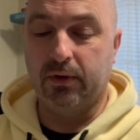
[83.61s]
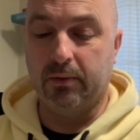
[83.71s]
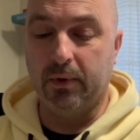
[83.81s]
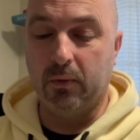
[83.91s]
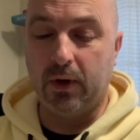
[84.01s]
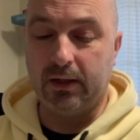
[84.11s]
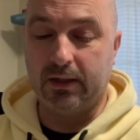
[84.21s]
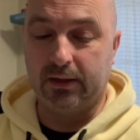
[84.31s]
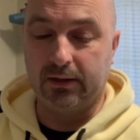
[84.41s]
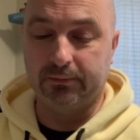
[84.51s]
to
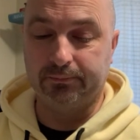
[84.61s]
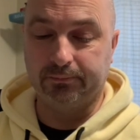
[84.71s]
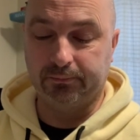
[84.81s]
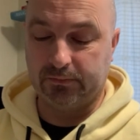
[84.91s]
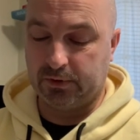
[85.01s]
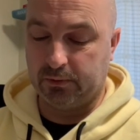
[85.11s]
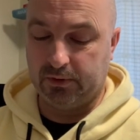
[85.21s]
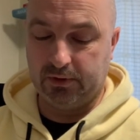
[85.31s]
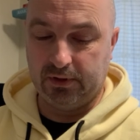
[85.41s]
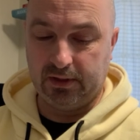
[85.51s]
Milwaukee, so in
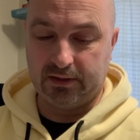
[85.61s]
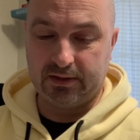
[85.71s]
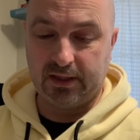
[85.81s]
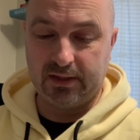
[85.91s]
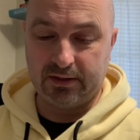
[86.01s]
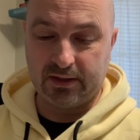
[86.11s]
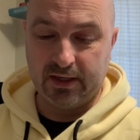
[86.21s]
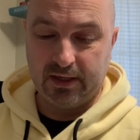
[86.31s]
the United States.